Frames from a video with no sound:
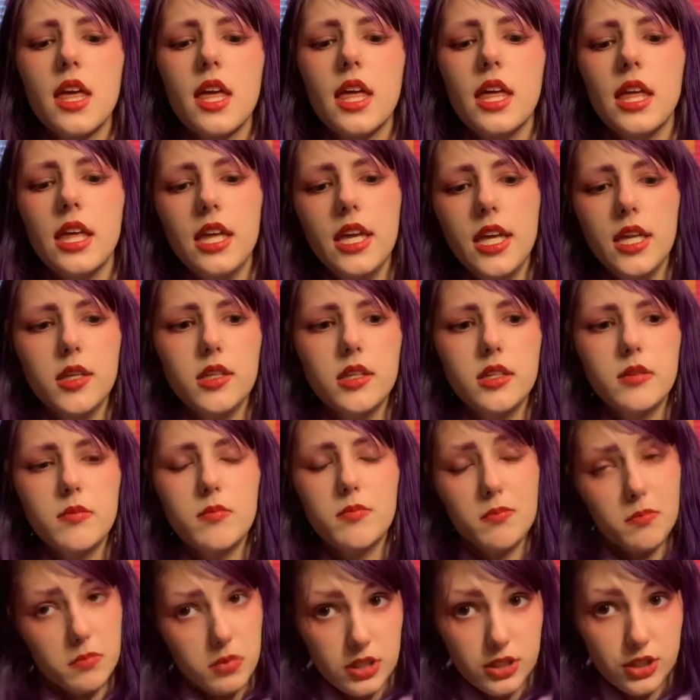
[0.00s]
in
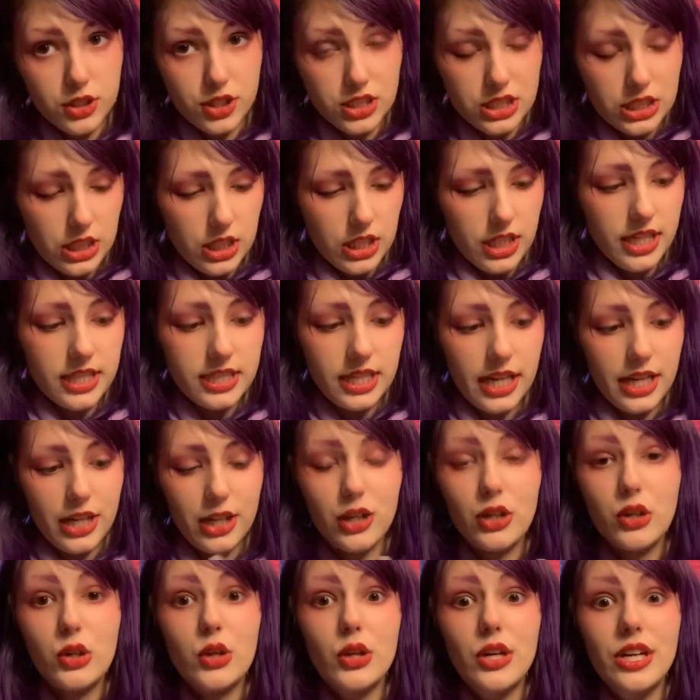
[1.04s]
Blood Sugar, and I
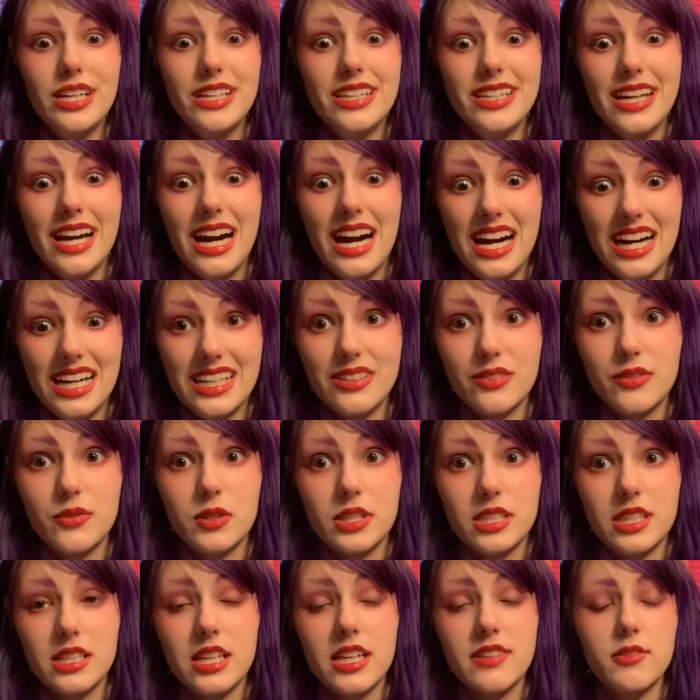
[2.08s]
could not for the
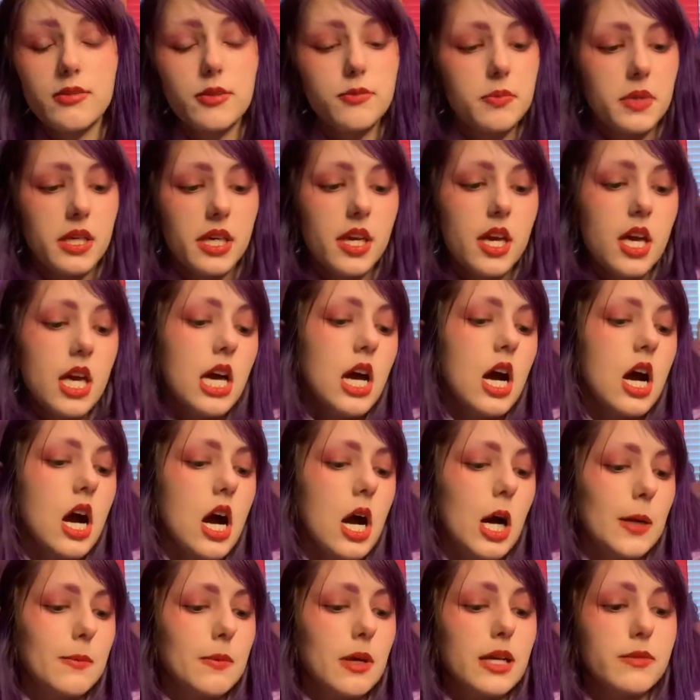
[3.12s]
life of me.
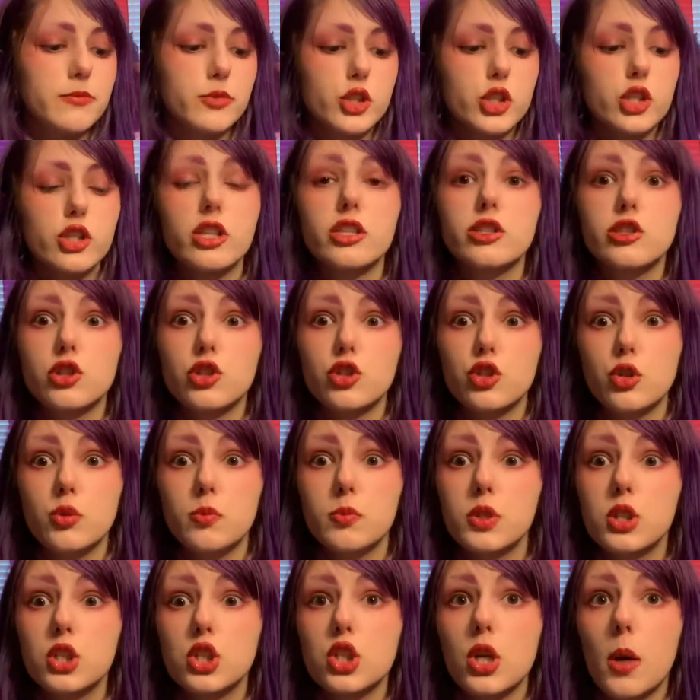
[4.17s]
I'm sure there's a dupe
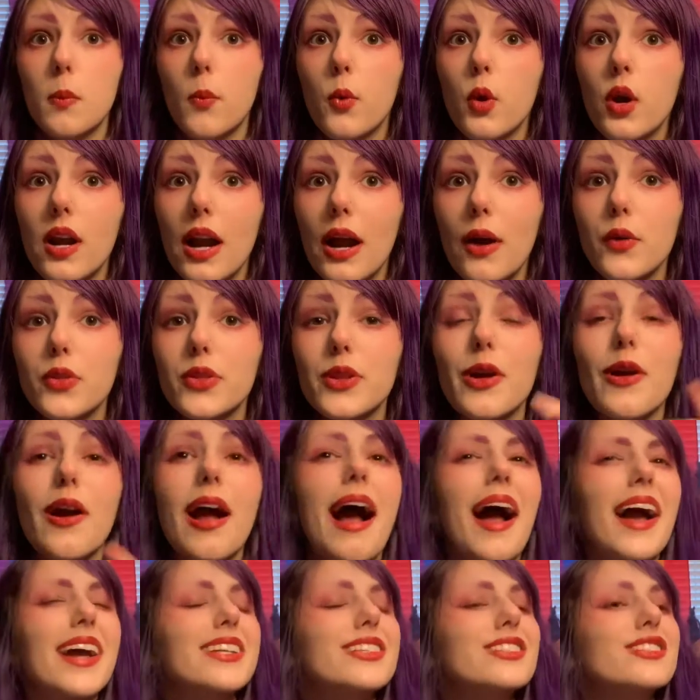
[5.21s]
somewhere out there.
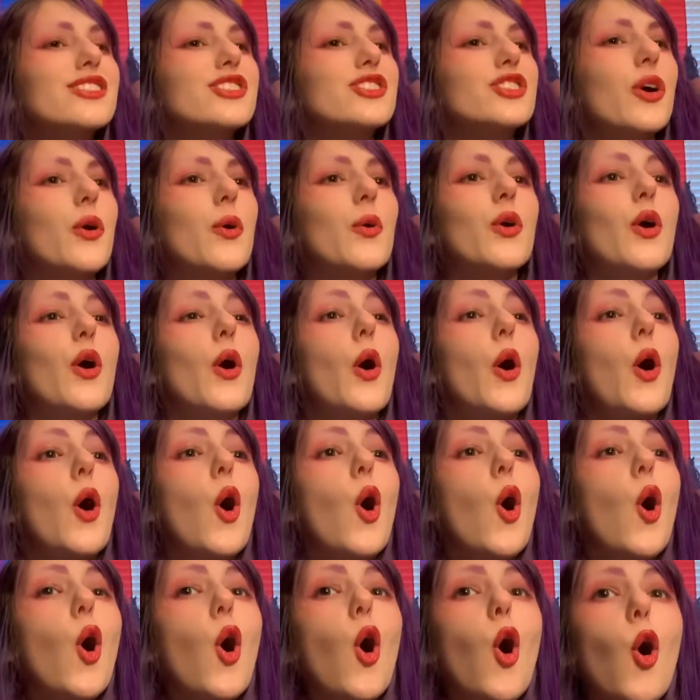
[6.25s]
I just don't
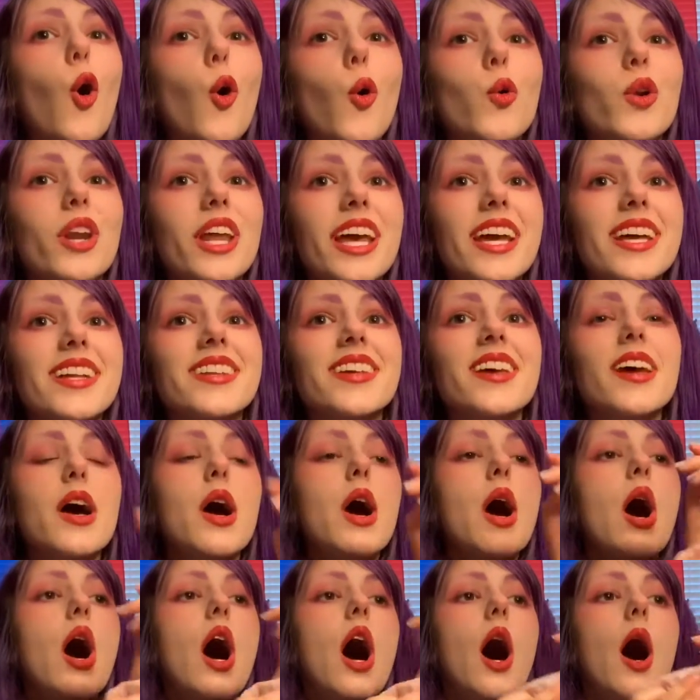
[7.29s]
own it.
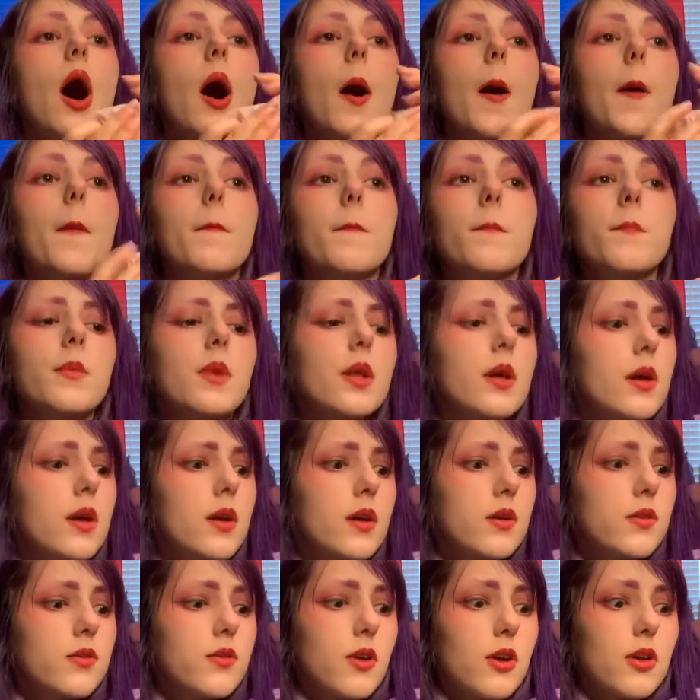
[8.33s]

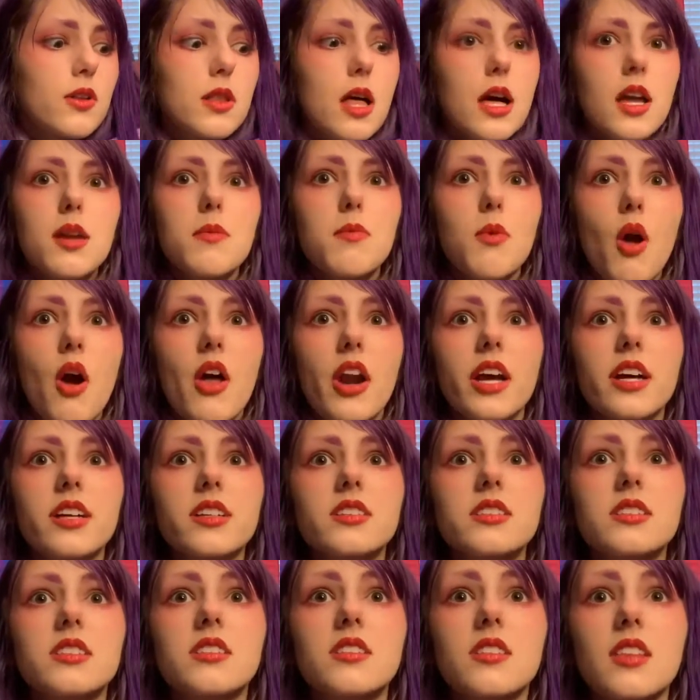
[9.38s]
For a lot of
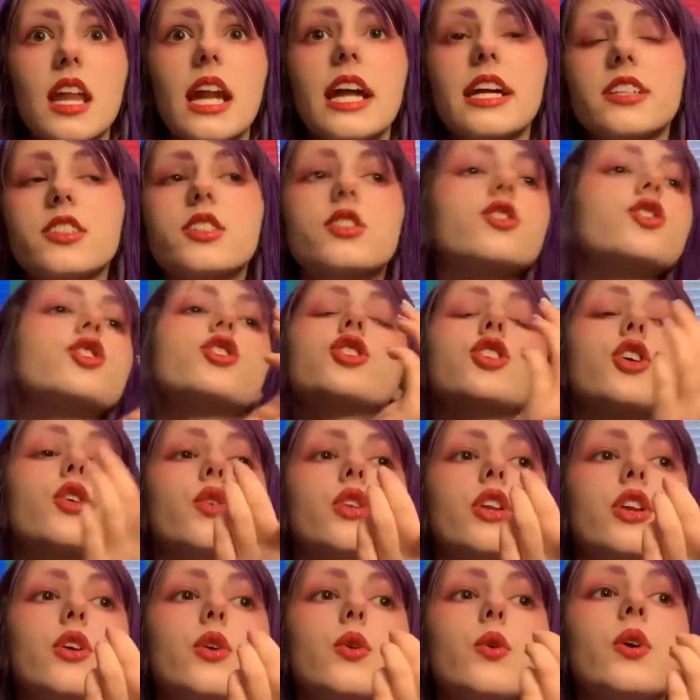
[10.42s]
products that I just showed
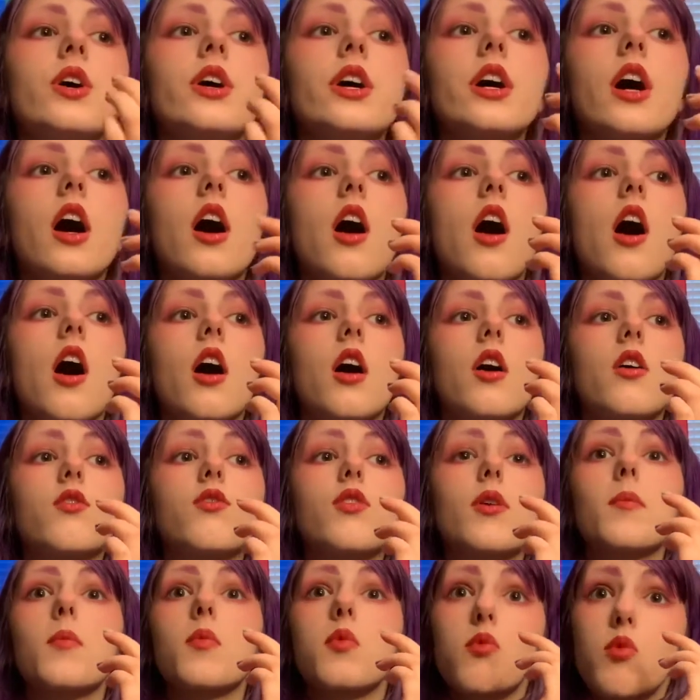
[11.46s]
you
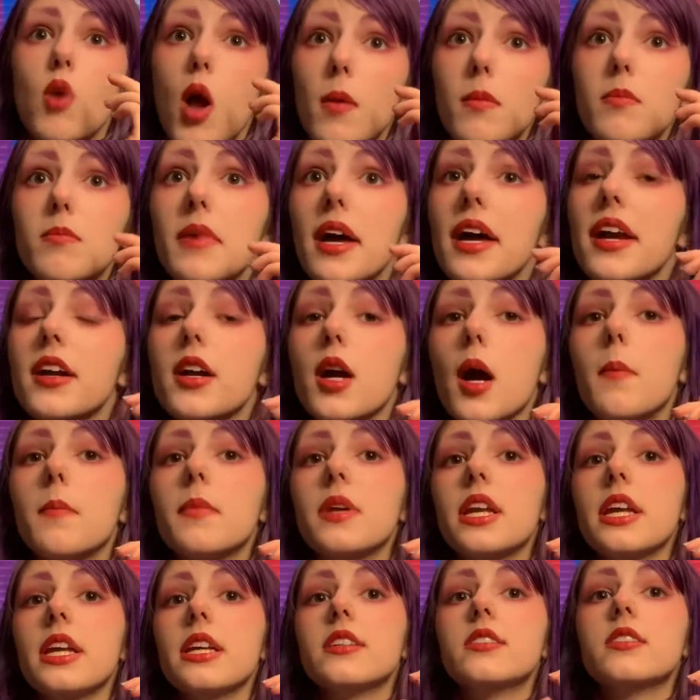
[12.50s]
from problematic
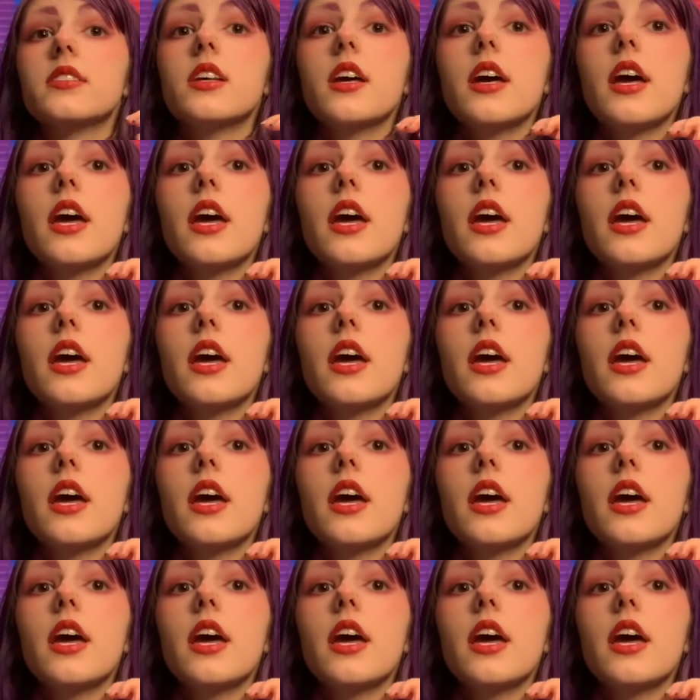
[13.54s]
companies,